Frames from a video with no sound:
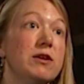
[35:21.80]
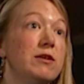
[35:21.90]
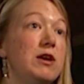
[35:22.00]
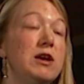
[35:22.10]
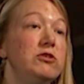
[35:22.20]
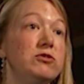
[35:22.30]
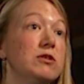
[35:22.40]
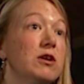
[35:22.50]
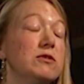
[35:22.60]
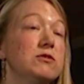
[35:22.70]
they're Asian
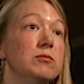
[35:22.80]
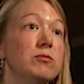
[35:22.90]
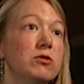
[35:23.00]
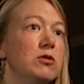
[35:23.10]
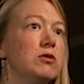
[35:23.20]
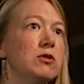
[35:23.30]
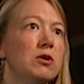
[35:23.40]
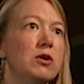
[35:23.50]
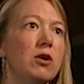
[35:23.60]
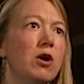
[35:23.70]
customs that
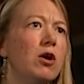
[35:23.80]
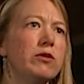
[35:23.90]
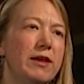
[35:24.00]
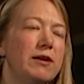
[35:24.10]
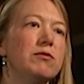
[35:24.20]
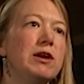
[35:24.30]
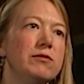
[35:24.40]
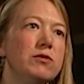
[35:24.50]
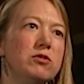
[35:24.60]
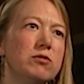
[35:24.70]
aren't that
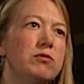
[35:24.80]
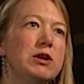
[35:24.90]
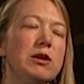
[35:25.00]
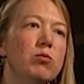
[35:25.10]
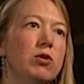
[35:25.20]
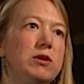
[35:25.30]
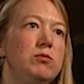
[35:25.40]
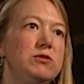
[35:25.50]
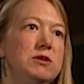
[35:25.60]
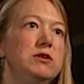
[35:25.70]
relevant to really what he
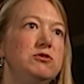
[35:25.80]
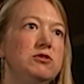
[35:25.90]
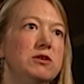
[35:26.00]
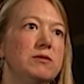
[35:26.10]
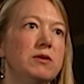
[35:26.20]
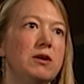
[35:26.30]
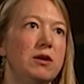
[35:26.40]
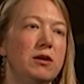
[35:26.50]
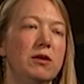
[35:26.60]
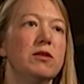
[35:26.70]
was teaching.
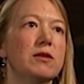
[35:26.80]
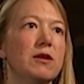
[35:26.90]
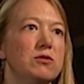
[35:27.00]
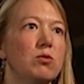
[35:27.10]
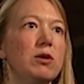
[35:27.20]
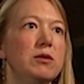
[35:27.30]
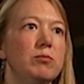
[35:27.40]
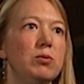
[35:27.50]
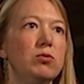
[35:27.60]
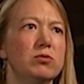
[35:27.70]
And I think that's quite
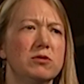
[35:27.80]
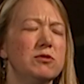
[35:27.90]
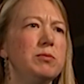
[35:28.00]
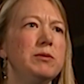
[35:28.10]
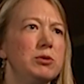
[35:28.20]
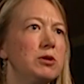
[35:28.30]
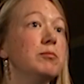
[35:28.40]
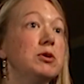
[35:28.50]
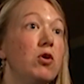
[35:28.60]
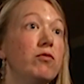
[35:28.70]
important because people can
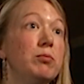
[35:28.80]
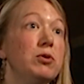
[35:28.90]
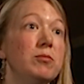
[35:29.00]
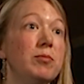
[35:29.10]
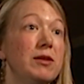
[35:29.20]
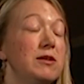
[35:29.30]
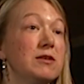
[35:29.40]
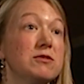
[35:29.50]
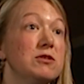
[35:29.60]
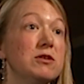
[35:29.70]
be off-put by the
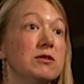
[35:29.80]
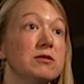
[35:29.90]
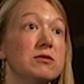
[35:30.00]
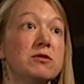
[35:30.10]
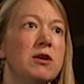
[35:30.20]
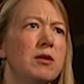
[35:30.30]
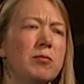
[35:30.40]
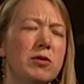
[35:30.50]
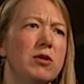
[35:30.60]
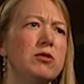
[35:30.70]
externals,
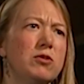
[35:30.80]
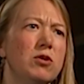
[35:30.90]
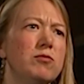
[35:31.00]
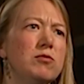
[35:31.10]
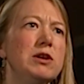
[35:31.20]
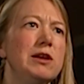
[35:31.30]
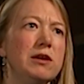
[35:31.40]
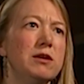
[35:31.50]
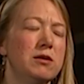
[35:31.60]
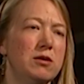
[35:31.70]
but those aren't
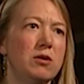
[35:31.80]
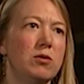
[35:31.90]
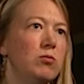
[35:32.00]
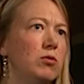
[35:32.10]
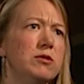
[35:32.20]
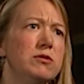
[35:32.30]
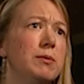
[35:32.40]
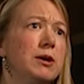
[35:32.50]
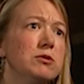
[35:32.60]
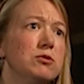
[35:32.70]
really what it's
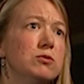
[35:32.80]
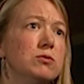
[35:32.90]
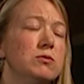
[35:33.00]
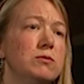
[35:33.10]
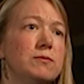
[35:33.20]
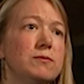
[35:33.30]
about at all.